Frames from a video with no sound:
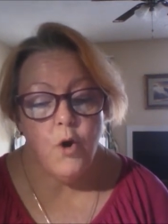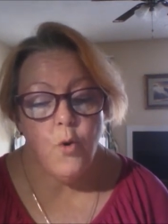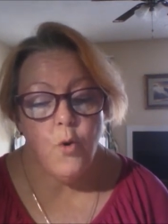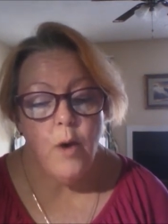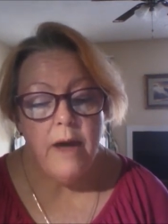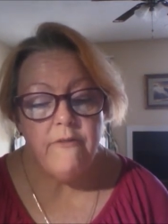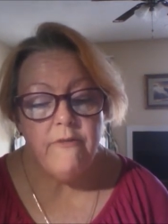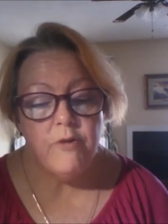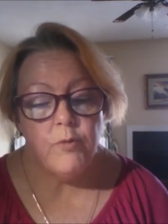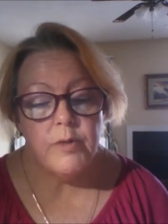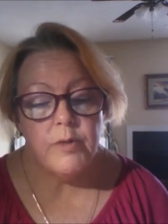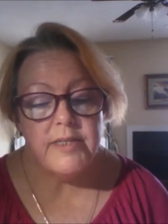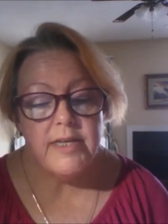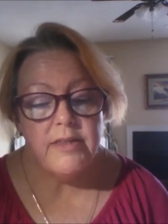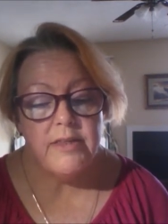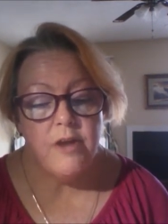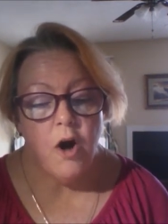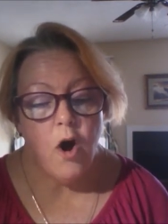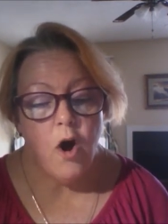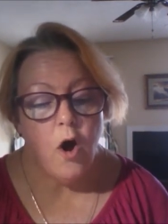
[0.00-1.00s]
Whoever was
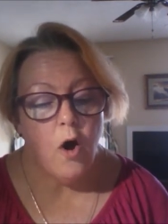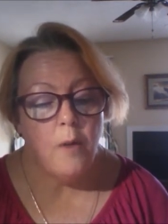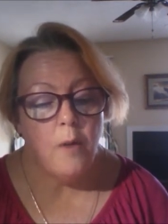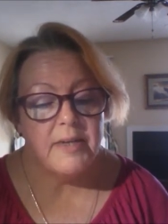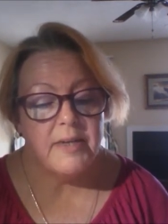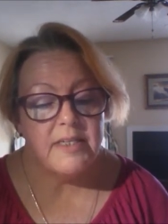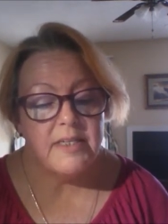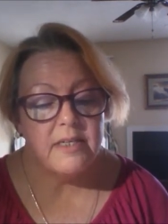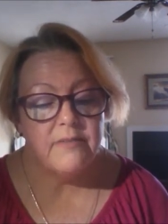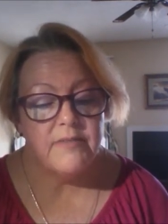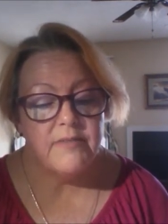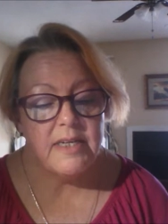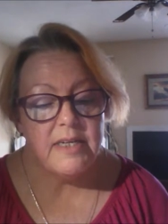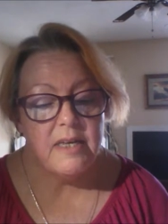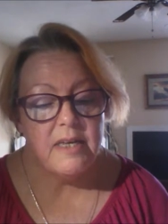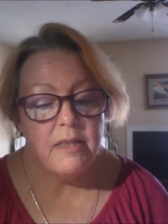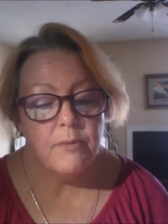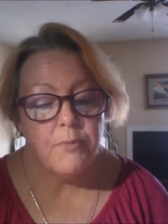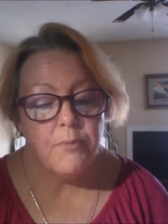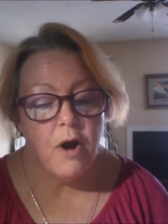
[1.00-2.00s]
in the hall must have
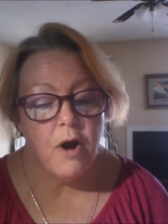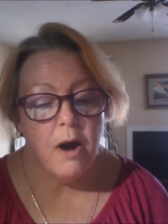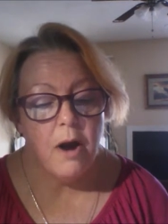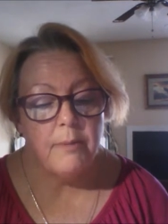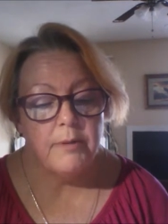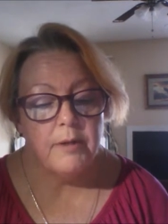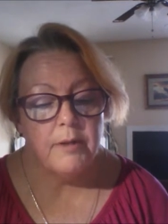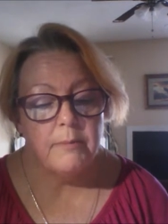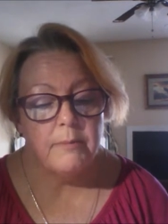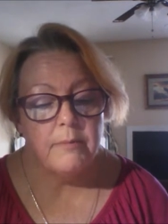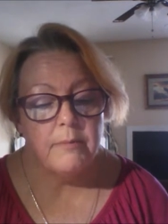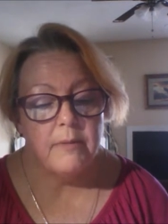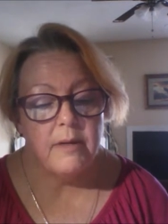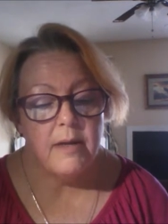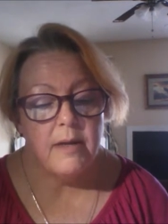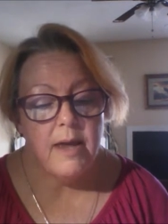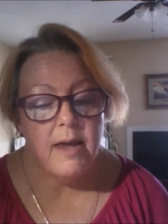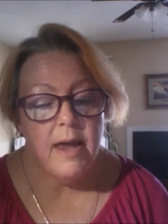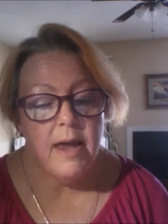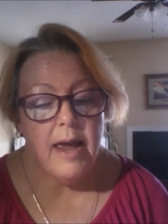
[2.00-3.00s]
seen the problem.
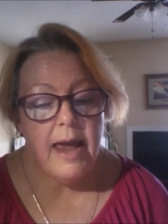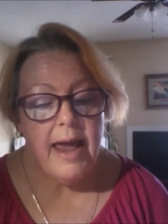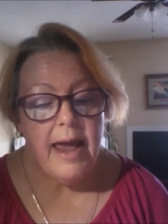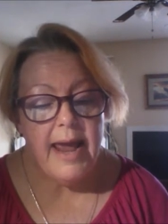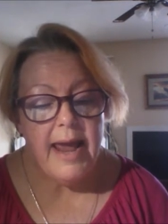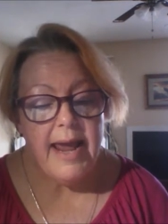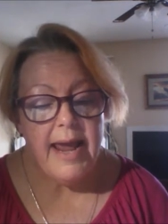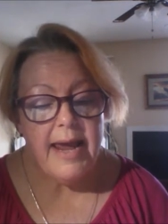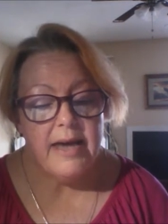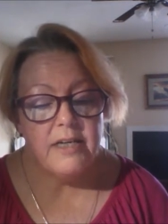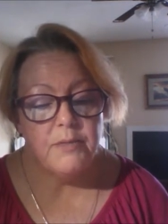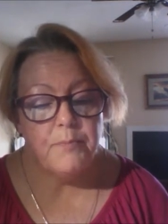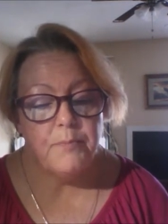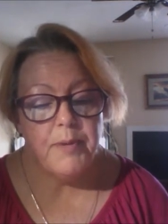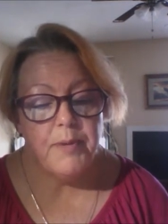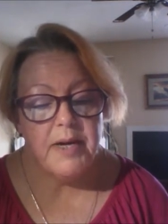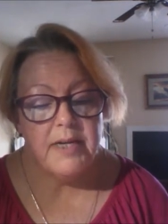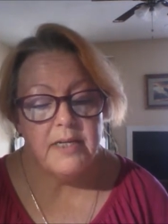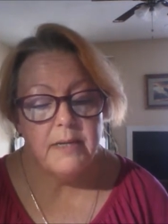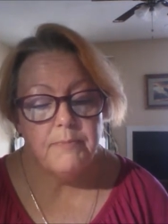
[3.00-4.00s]
A hand
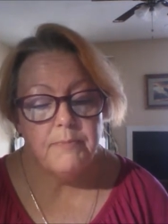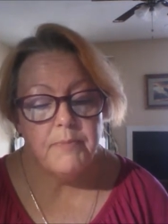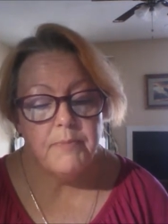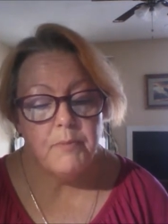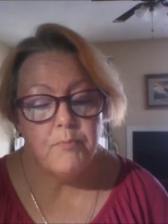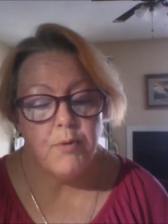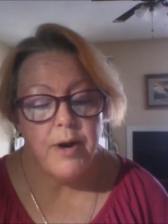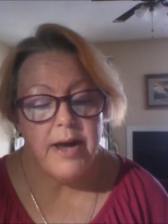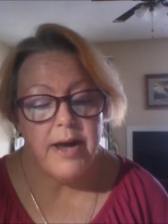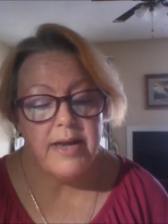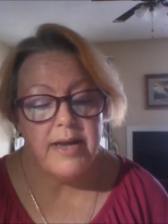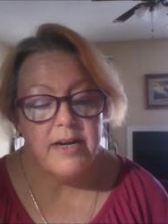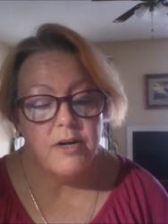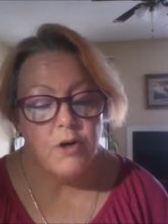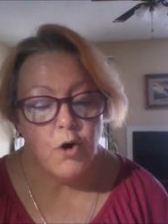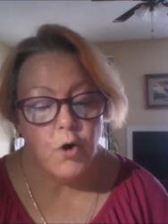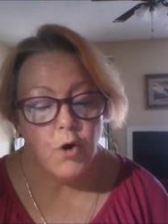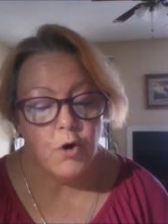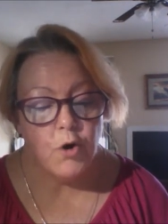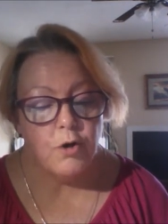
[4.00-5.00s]
picked up the bread
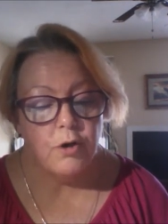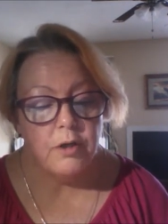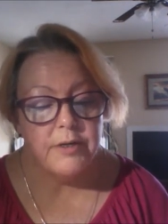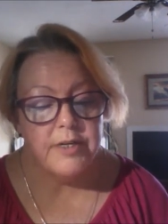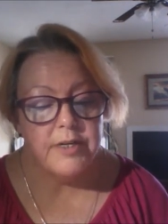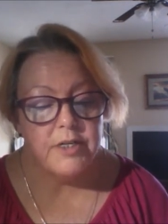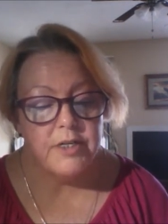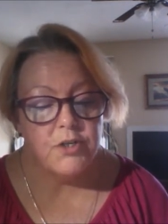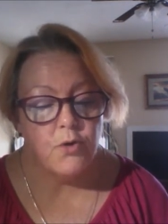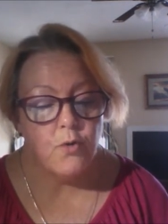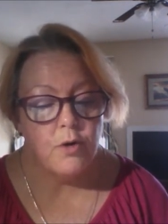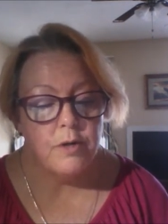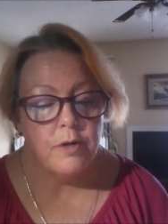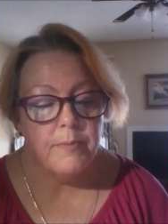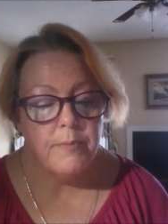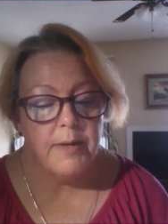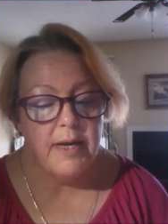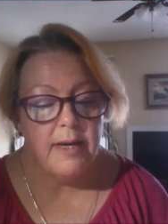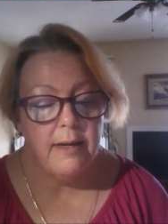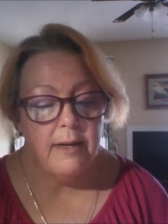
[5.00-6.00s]
and hurled it
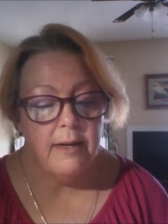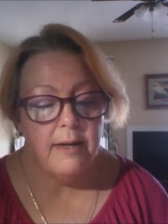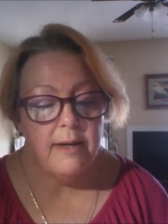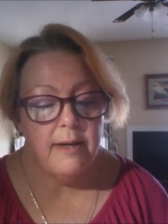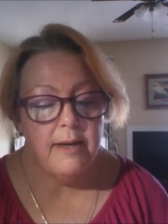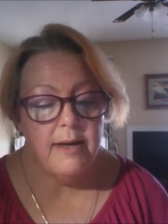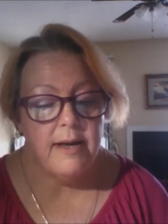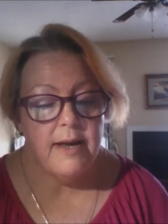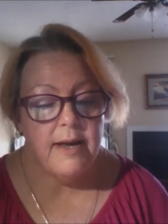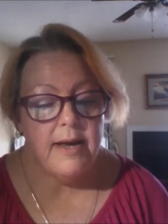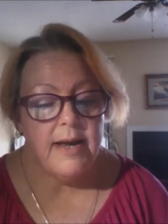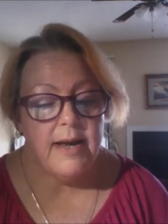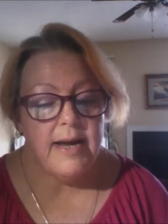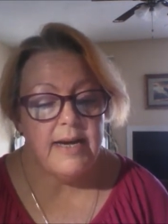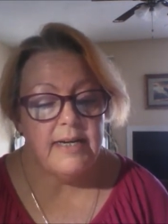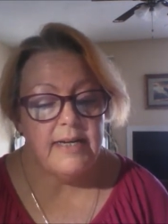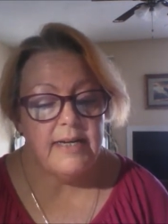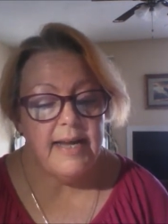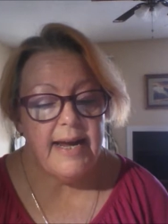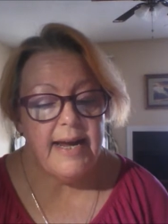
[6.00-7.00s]
toward me.
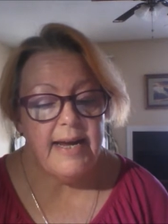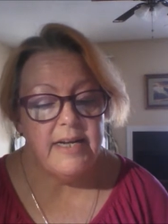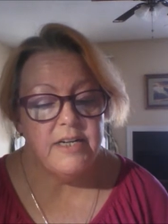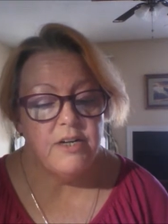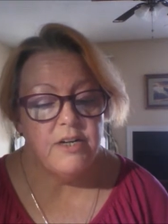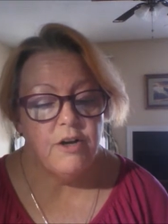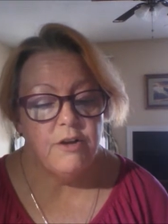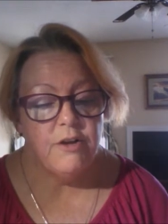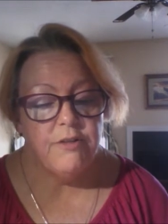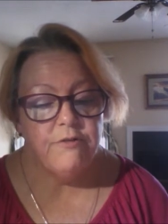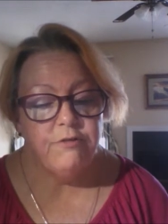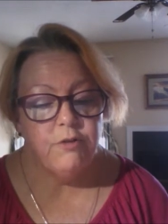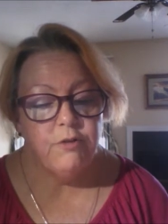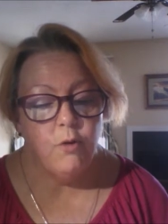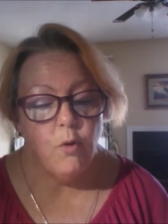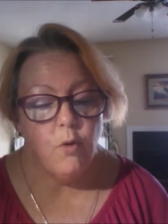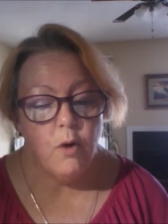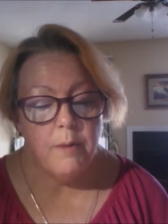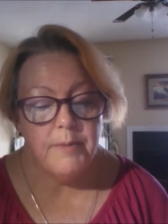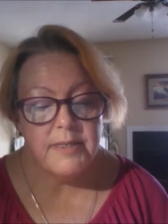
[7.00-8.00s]
It landed on the
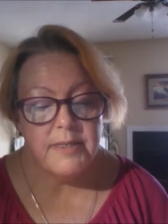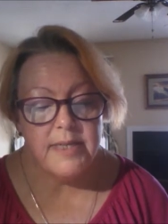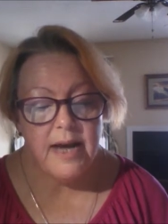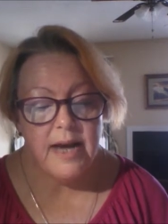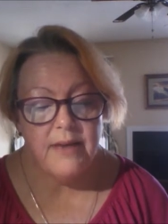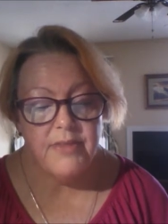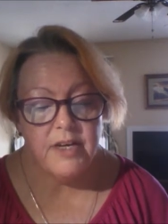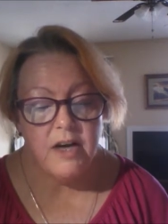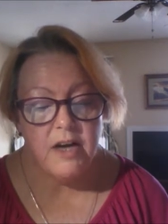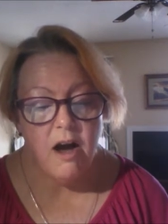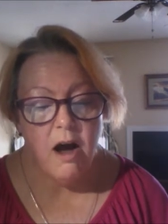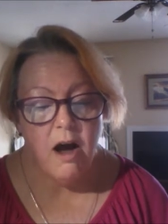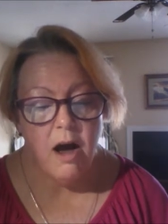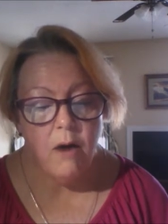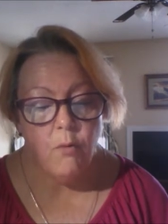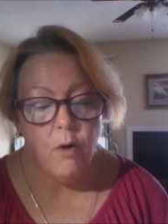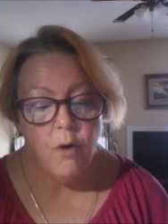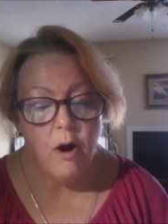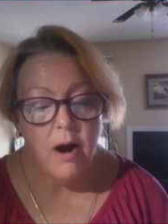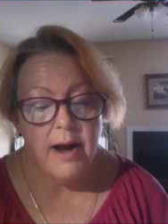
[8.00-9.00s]
floor beside the
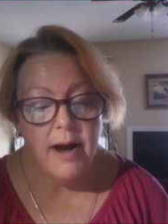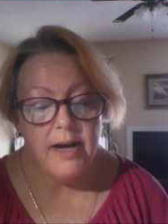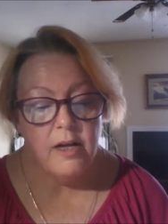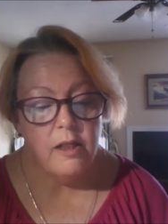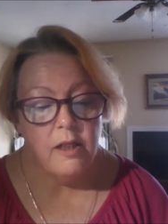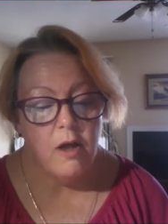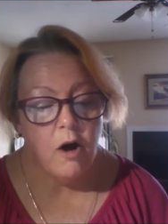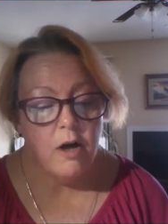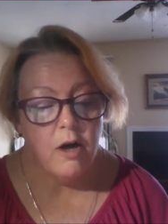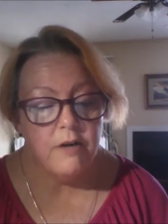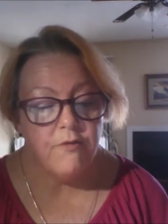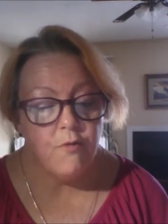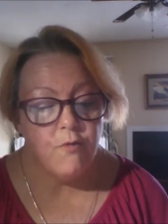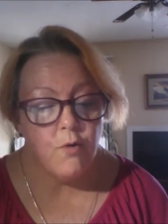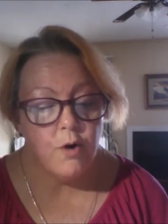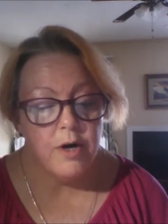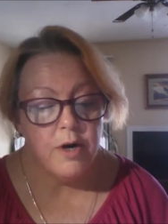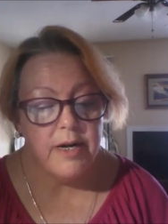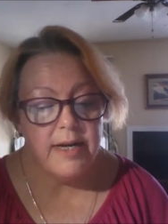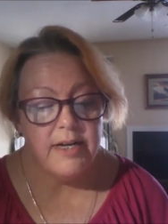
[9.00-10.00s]
cot where I clawed
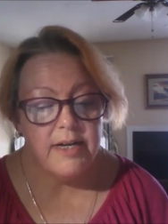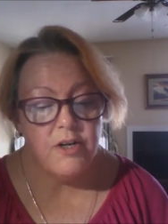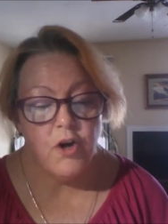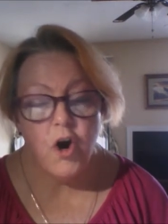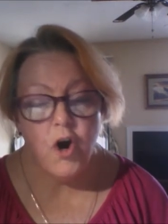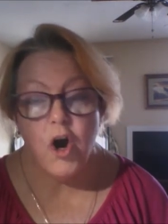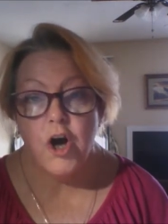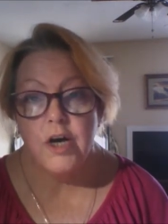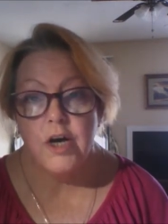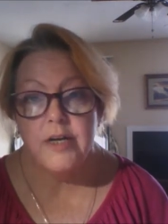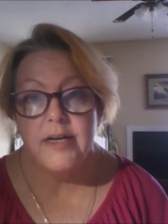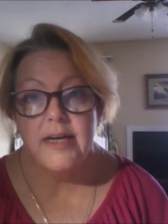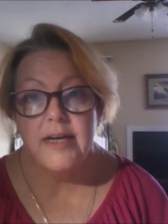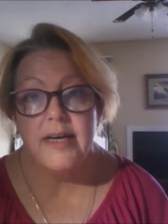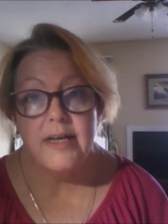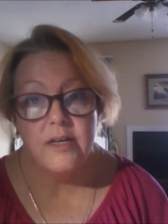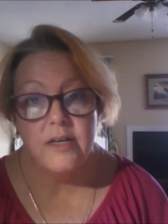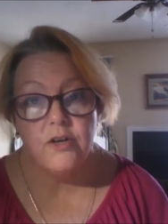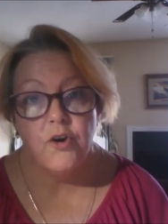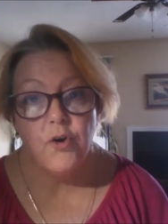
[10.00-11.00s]
for it and gnawed
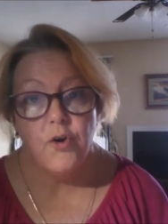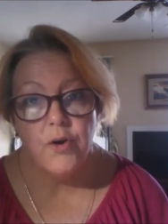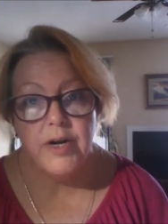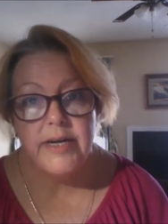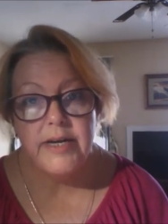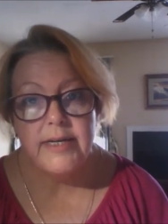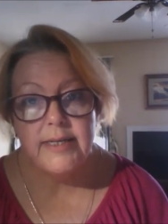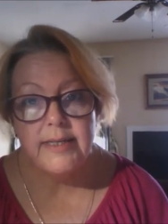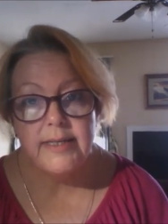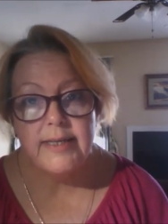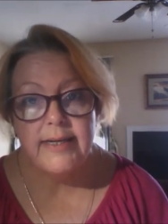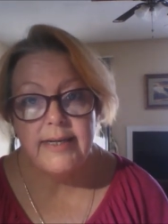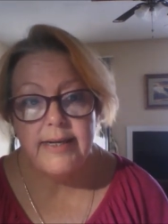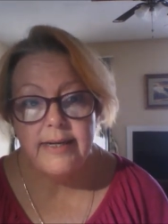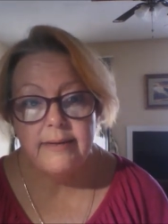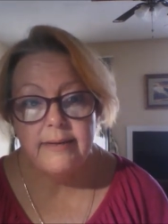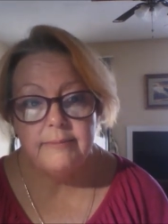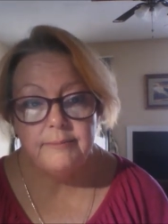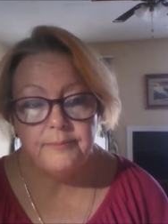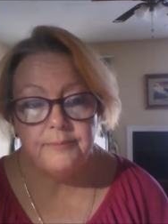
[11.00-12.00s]
it
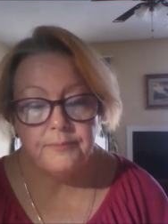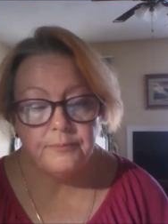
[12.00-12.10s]
greedily.